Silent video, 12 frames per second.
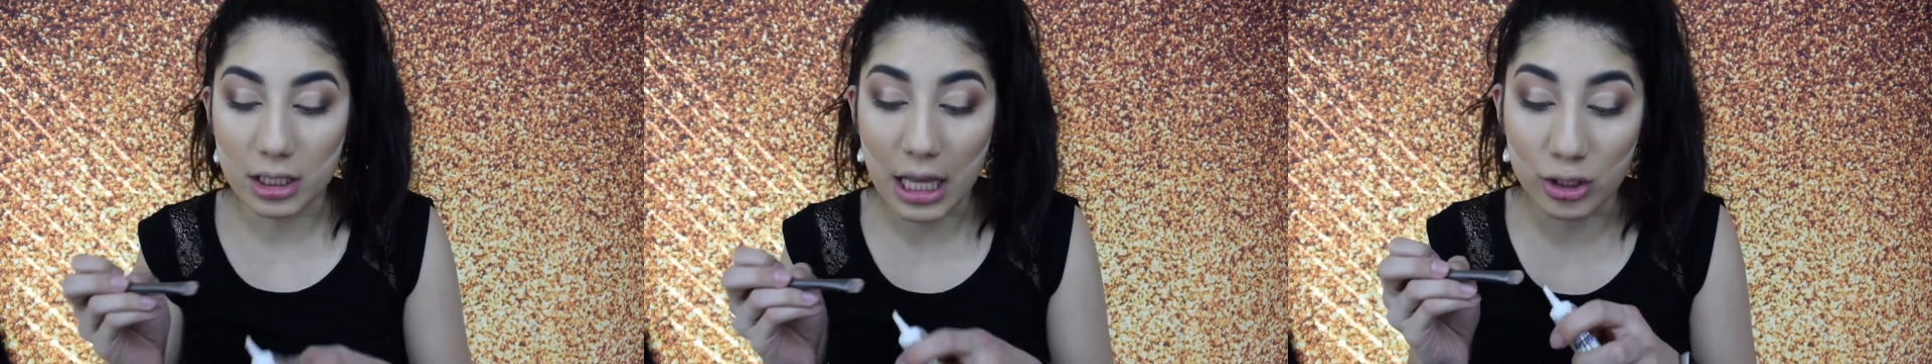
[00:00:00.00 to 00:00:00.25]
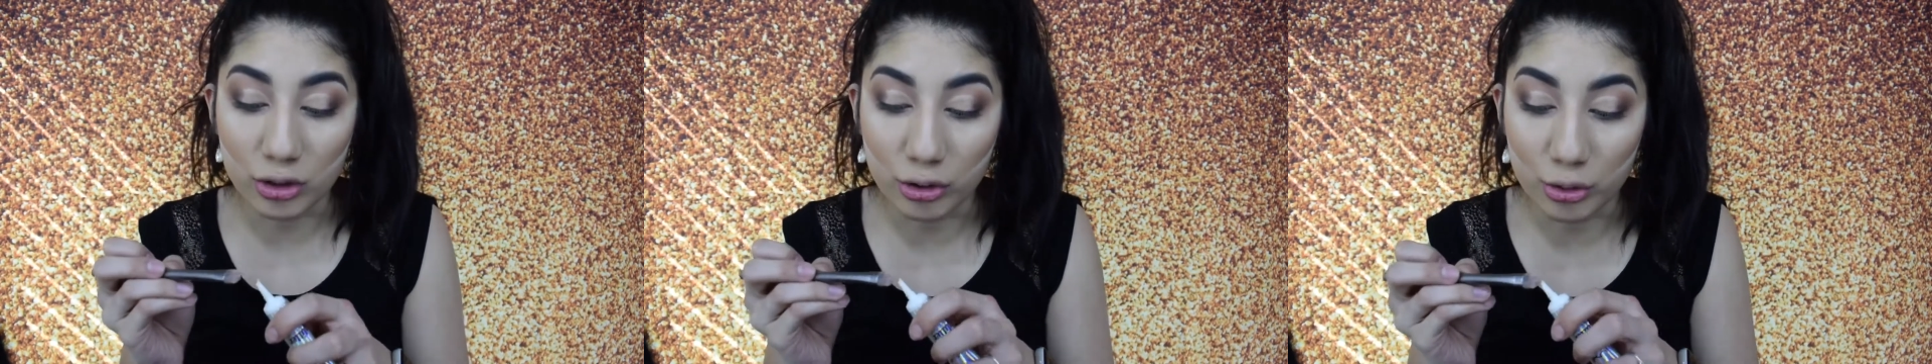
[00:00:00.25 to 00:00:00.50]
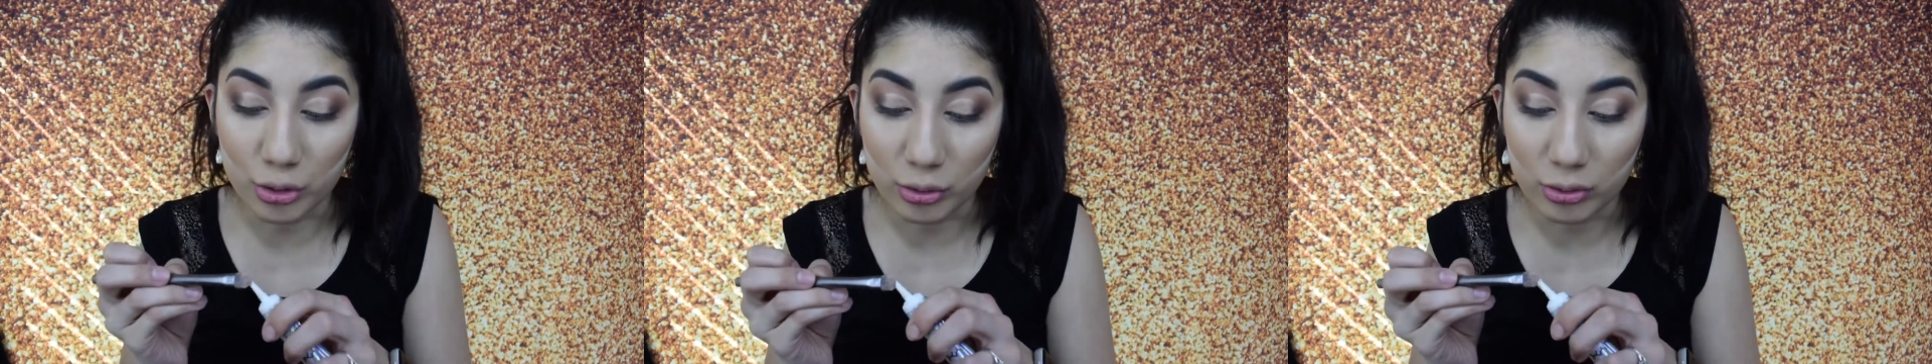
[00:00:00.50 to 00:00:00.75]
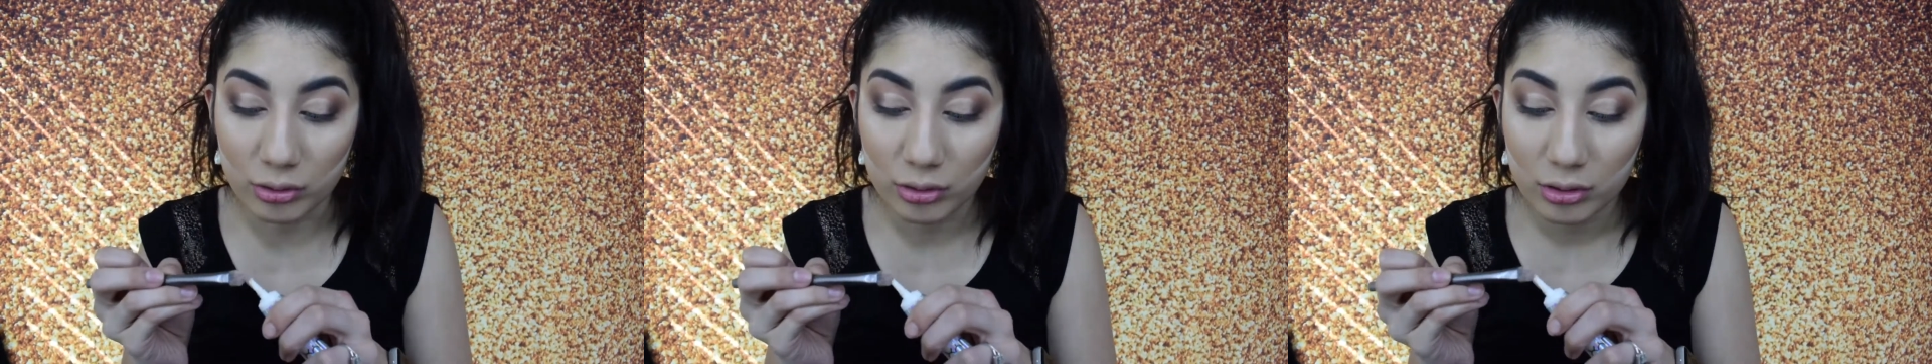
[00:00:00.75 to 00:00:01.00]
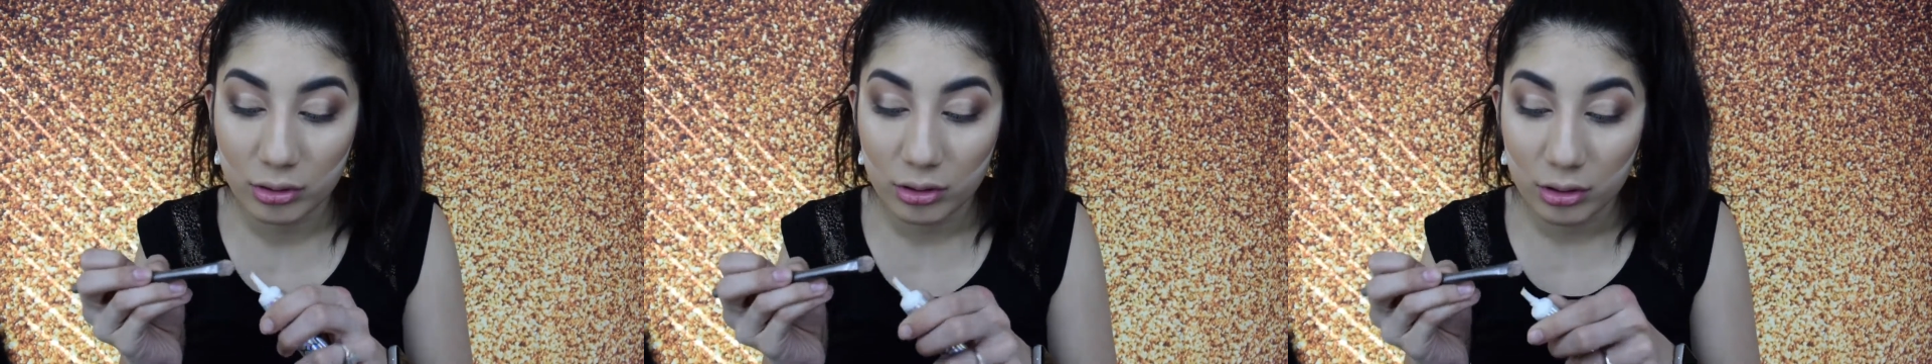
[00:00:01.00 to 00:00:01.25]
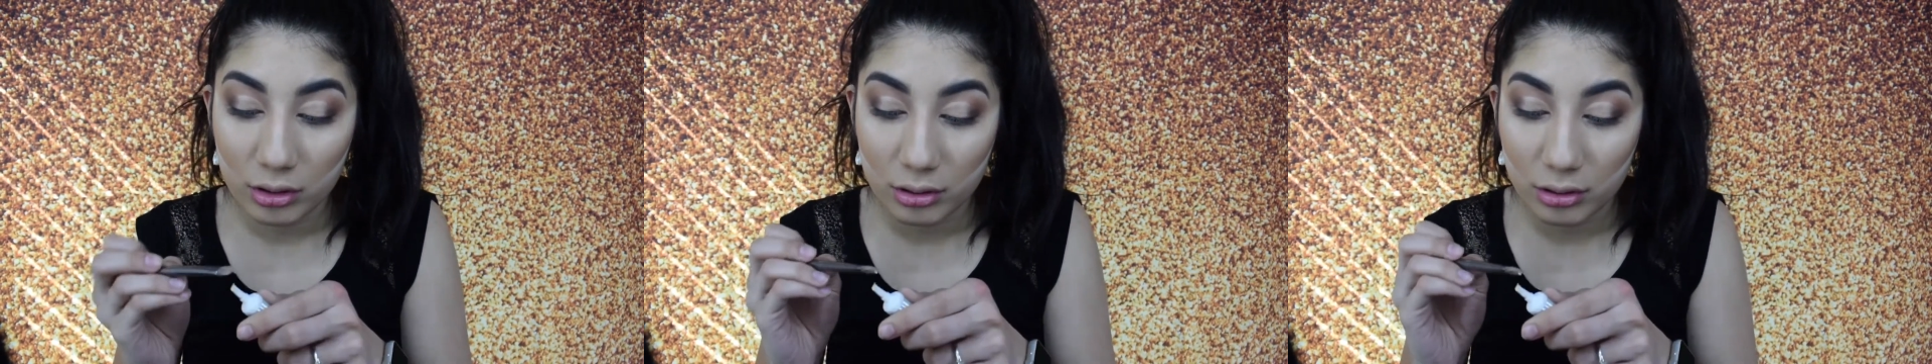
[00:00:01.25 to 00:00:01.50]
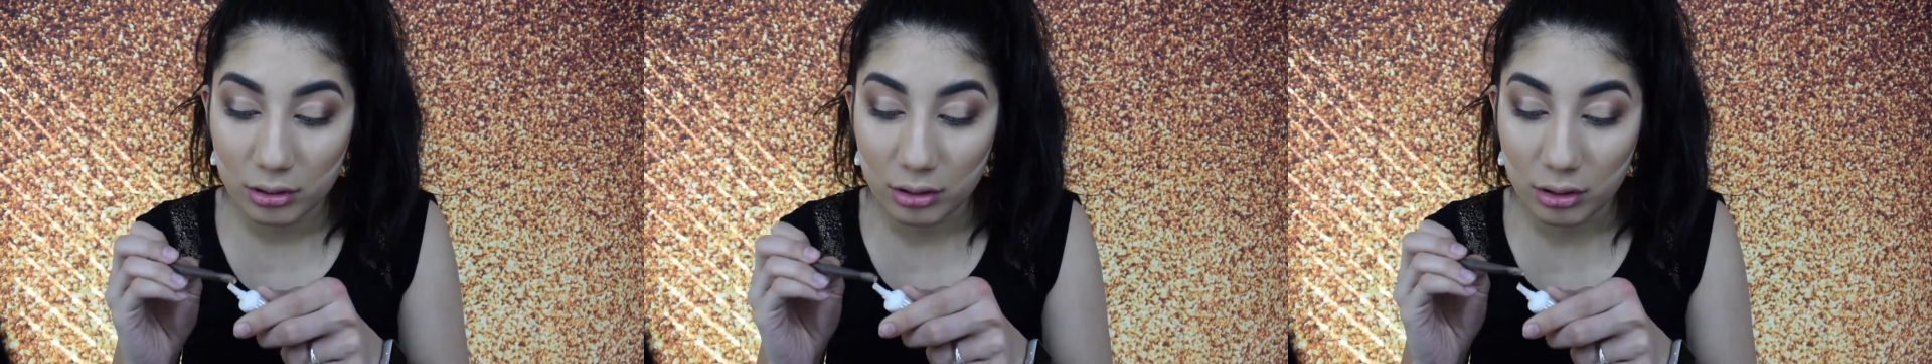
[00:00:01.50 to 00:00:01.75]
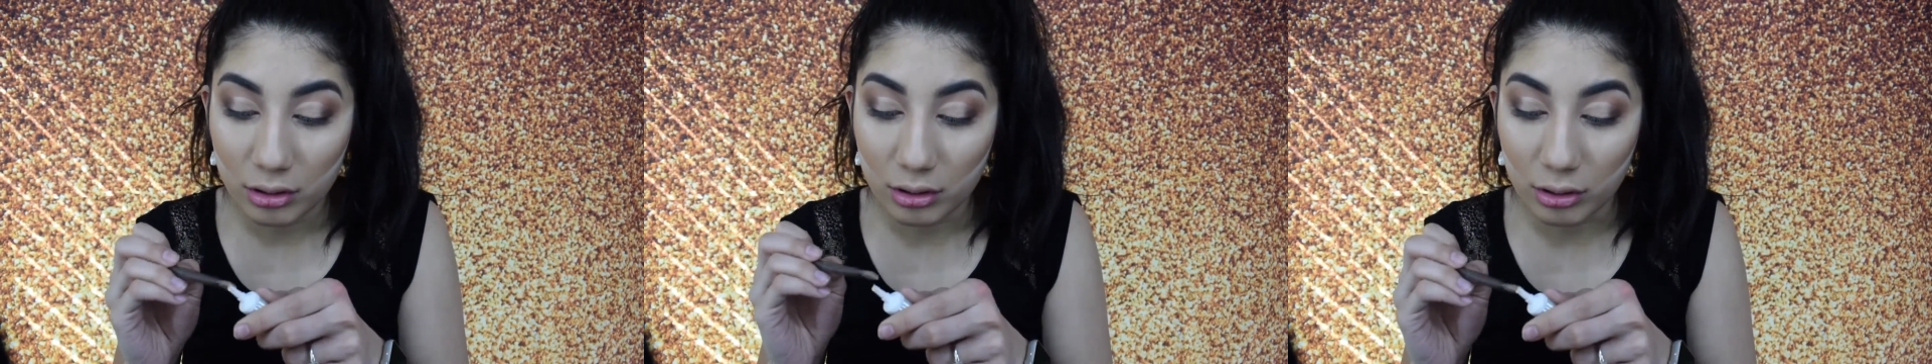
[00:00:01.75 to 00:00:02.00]
That is crucial.
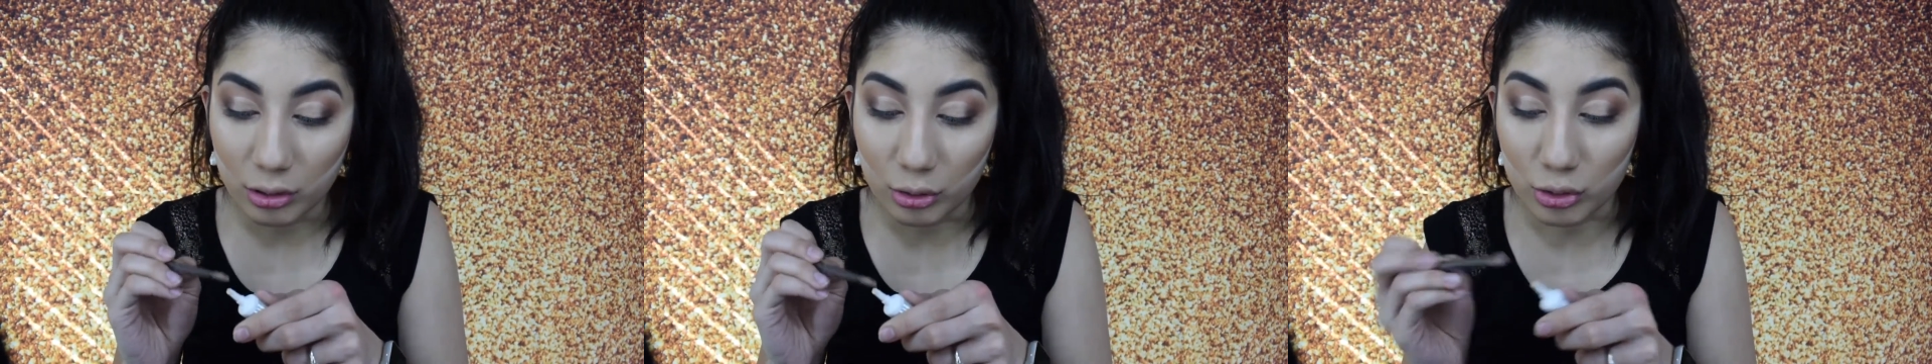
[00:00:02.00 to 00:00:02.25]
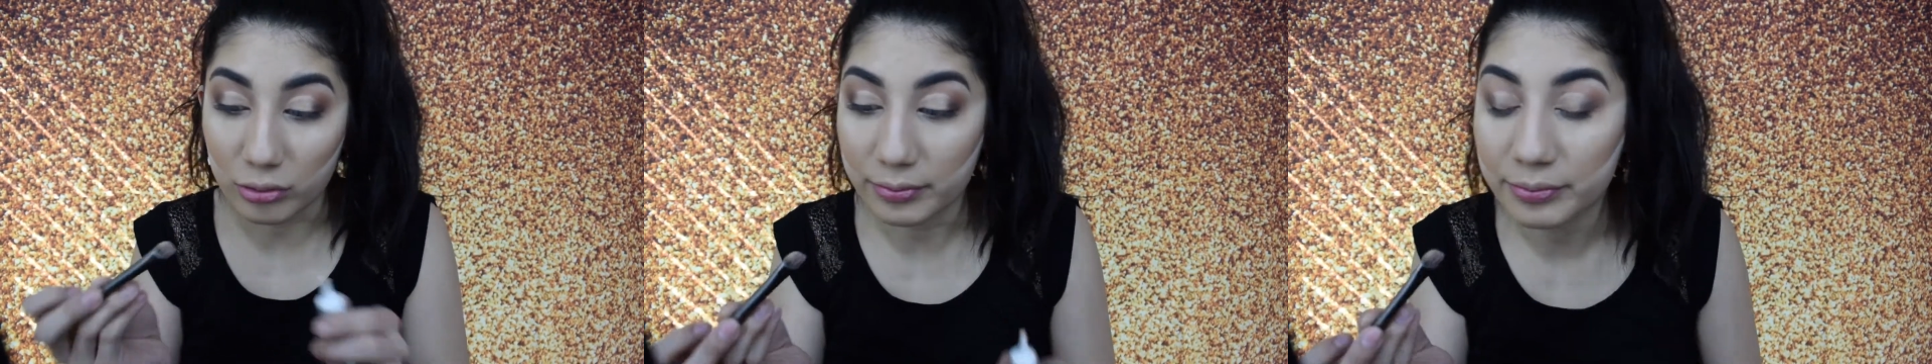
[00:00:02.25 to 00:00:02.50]
Crucial.